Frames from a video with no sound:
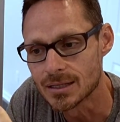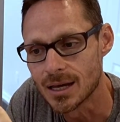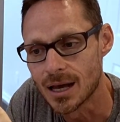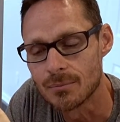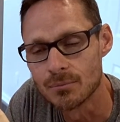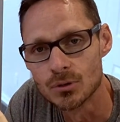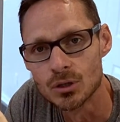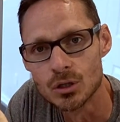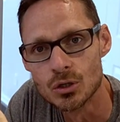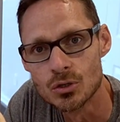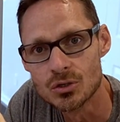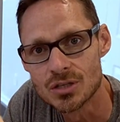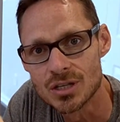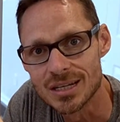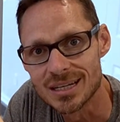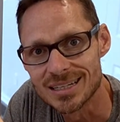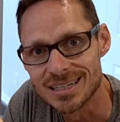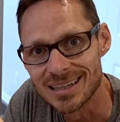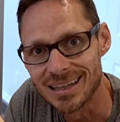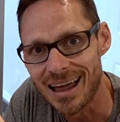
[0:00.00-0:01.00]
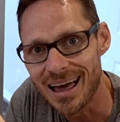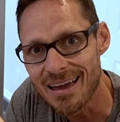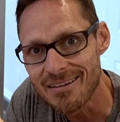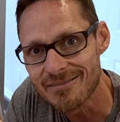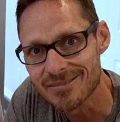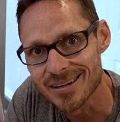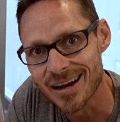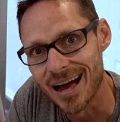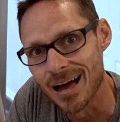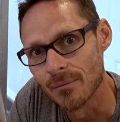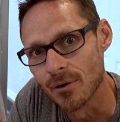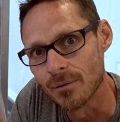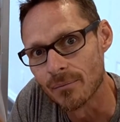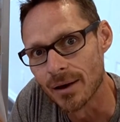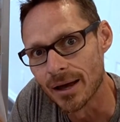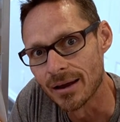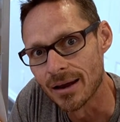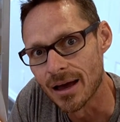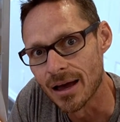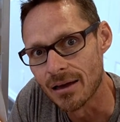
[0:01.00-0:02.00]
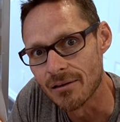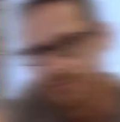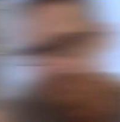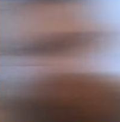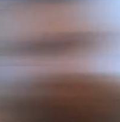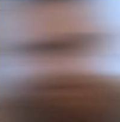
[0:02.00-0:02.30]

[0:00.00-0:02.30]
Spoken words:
I'm losing lifetime on my knife.